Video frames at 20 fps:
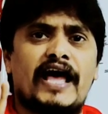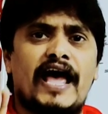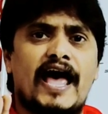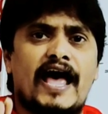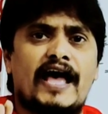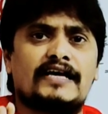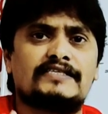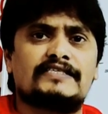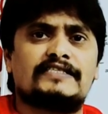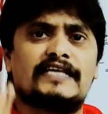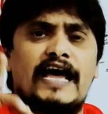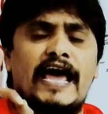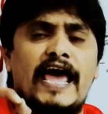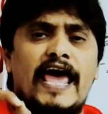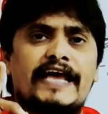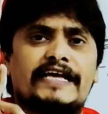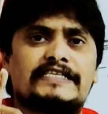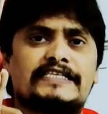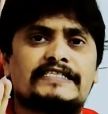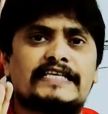as the
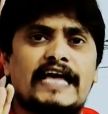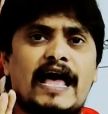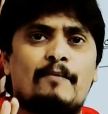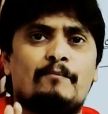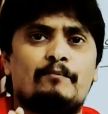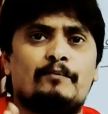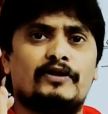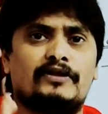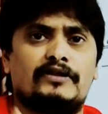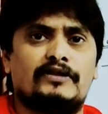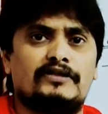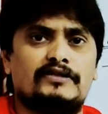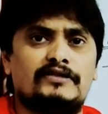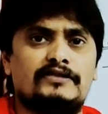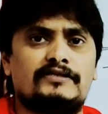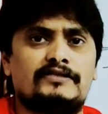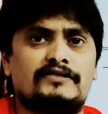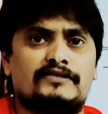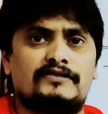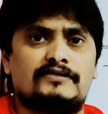
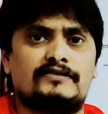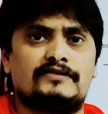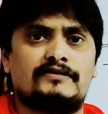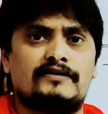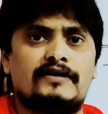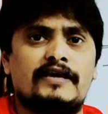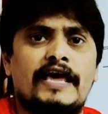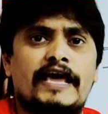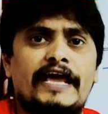examples